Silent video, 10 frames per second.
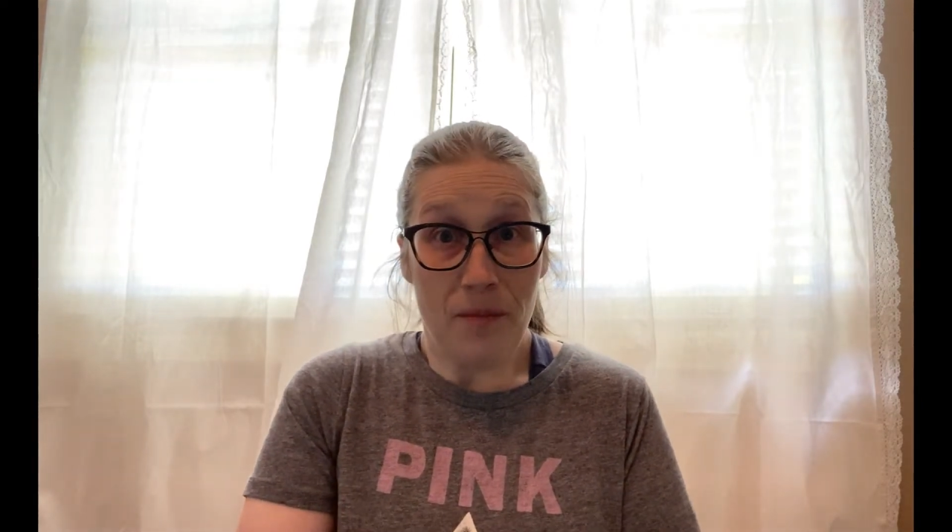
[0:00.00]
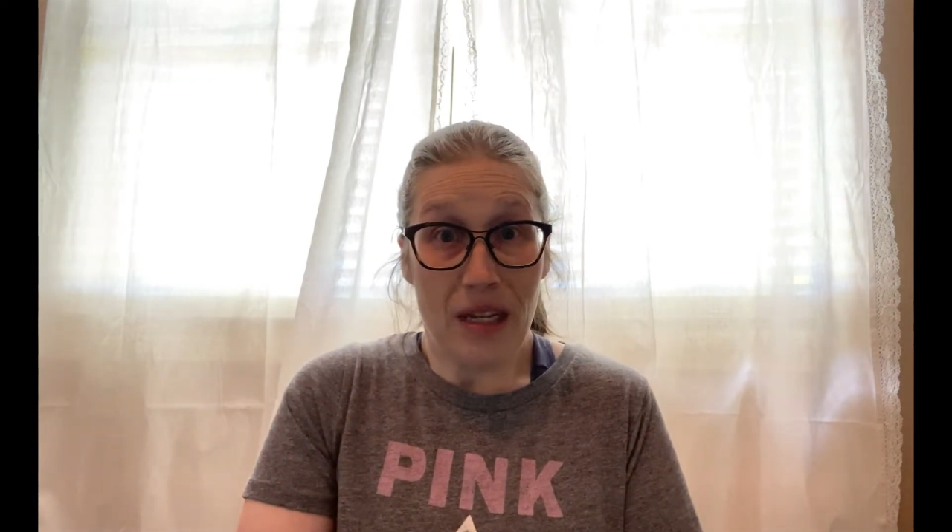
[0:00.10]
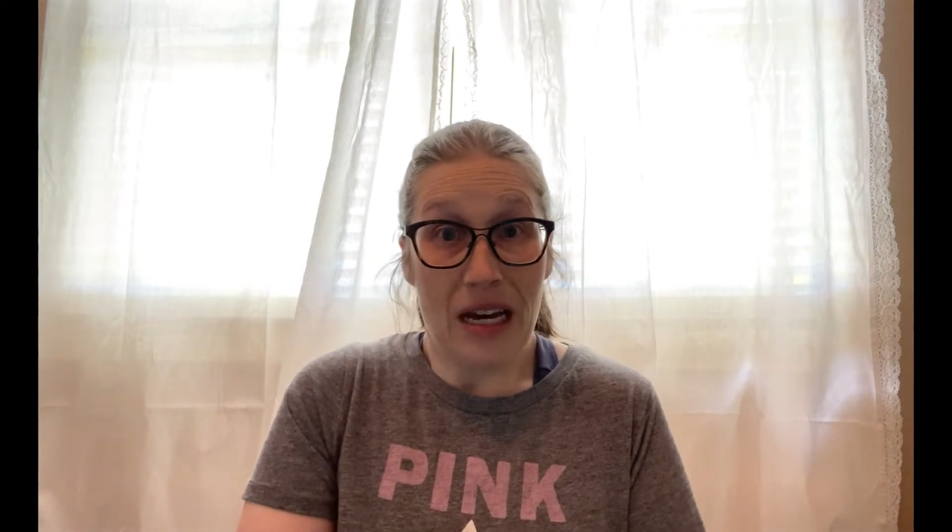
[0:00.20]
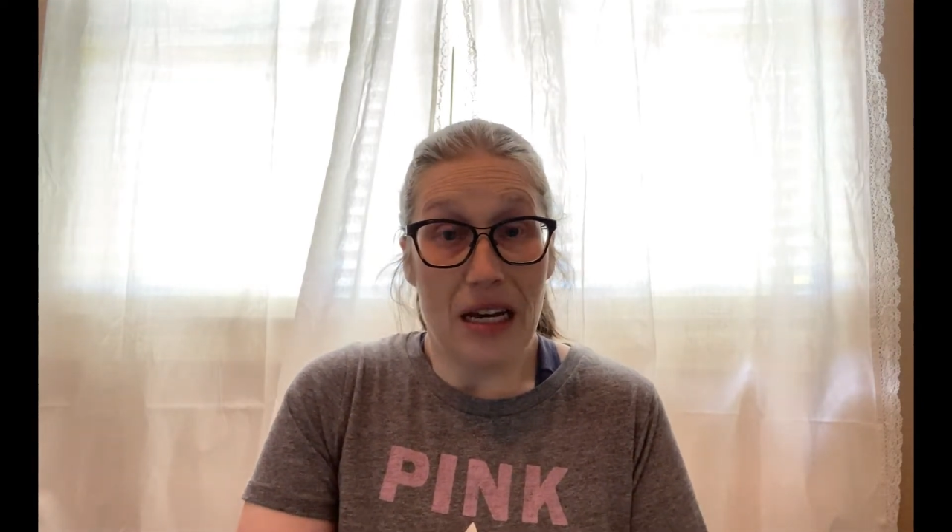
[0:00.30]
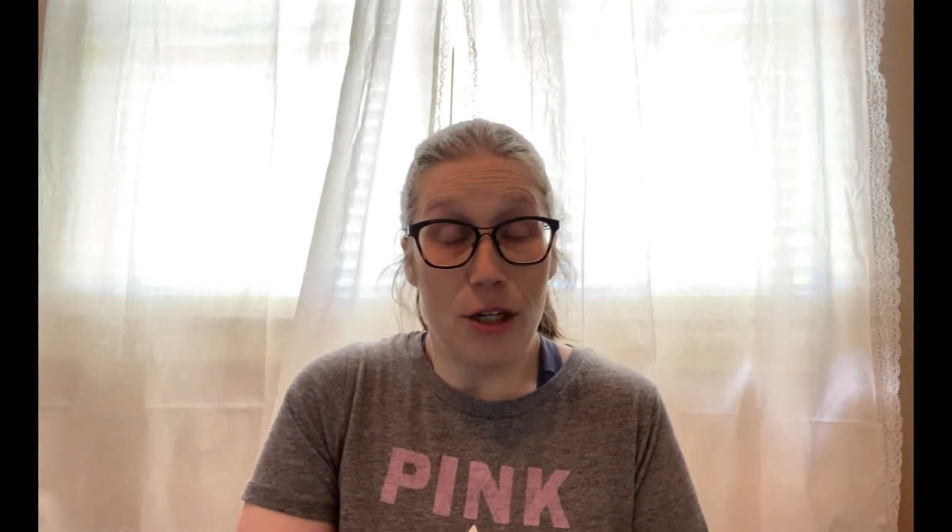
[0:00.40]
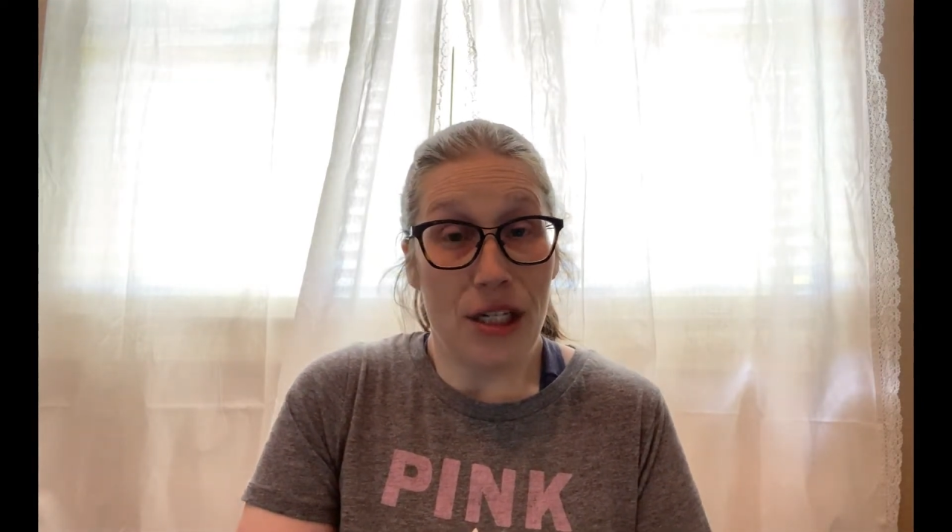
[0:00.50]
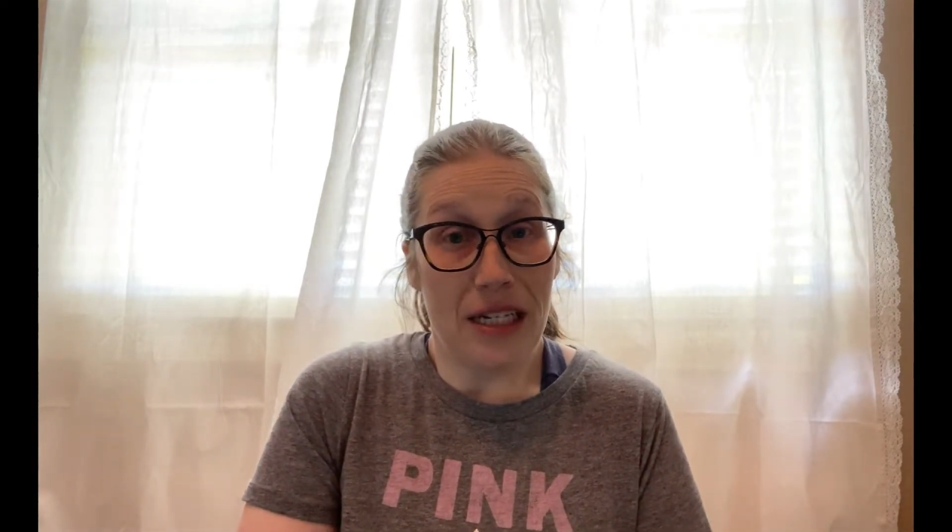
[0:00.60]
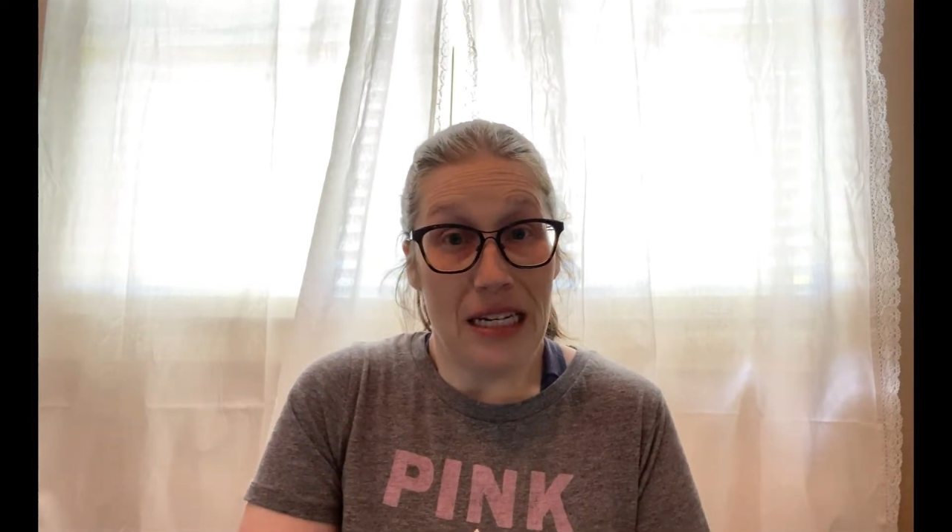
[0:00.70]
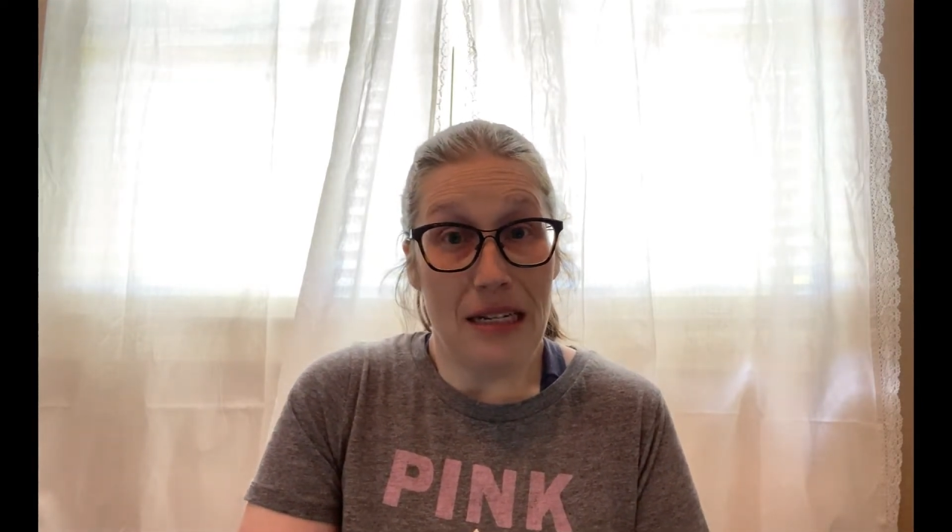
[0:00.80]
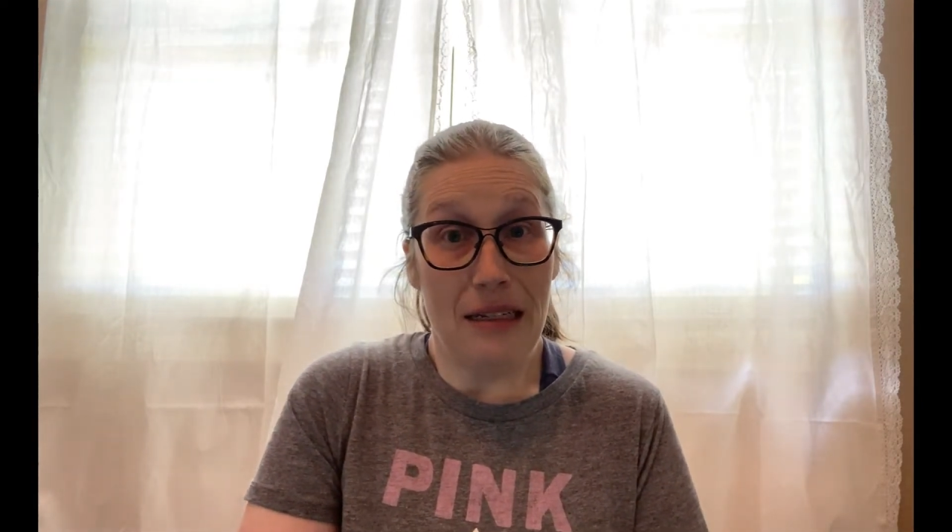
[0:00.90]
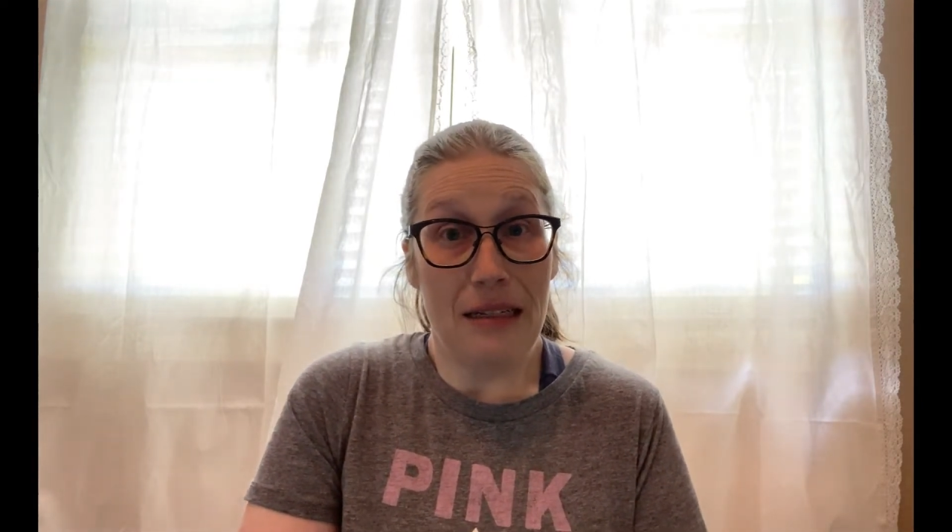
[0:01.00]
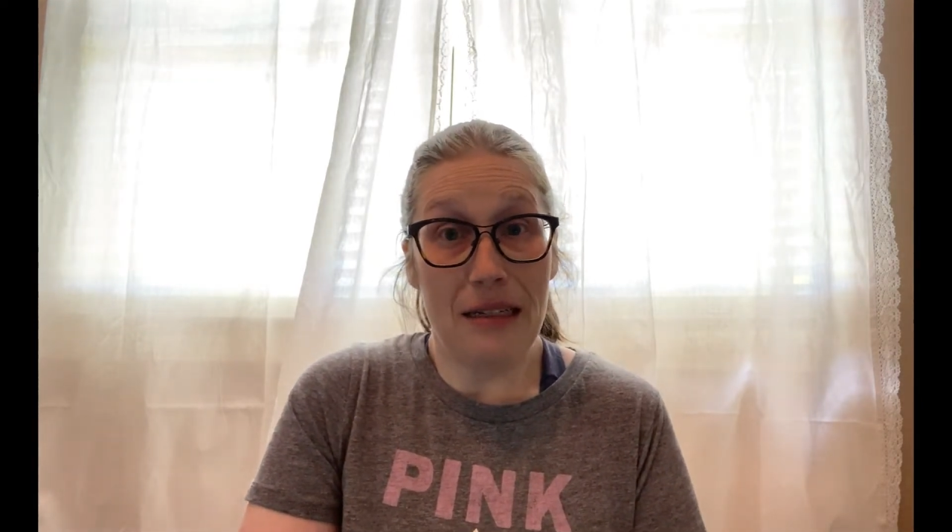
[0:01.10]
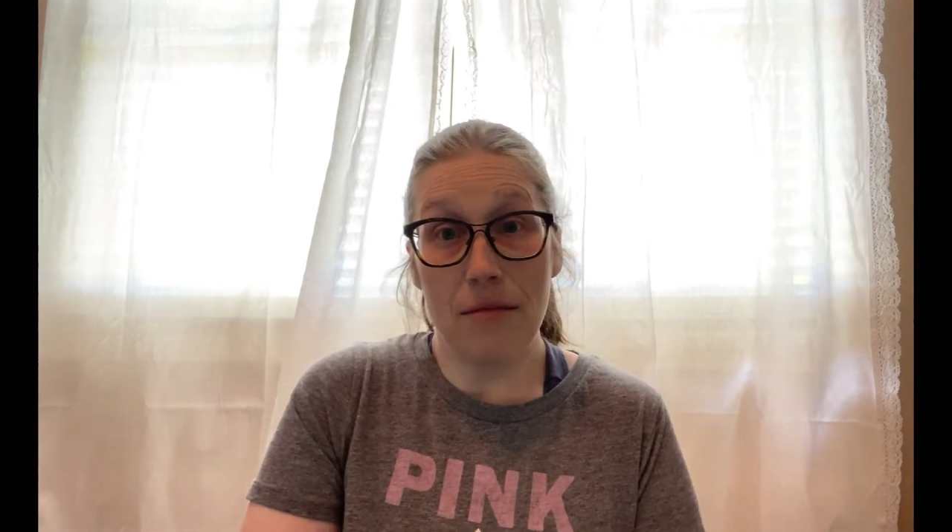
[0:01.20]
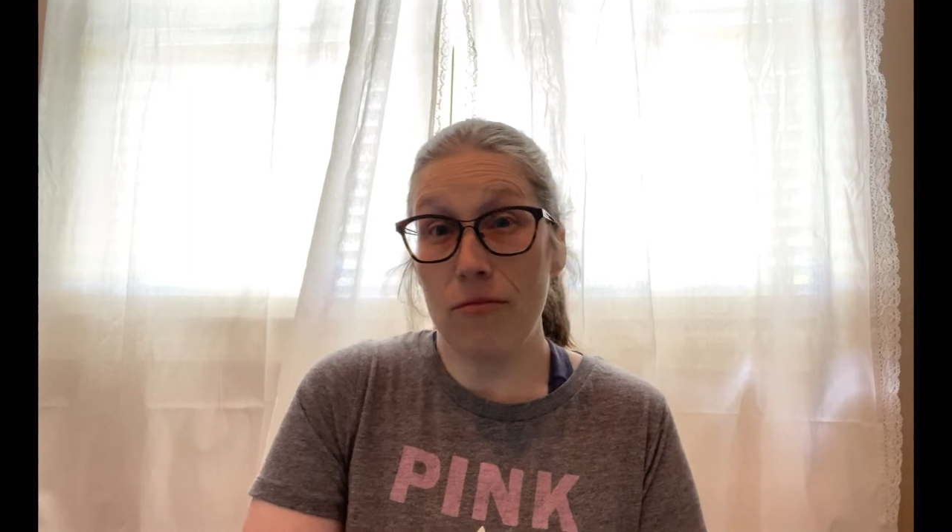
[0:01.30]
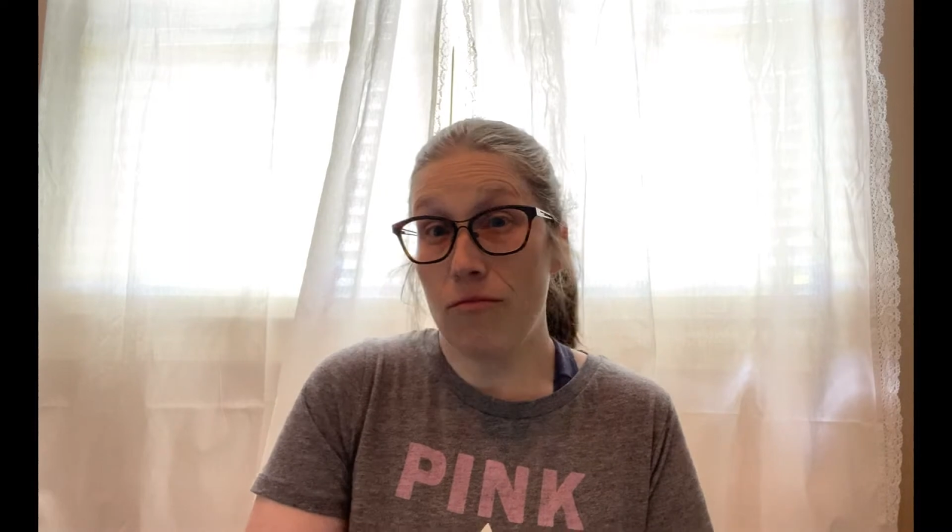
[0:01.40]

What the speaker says: to his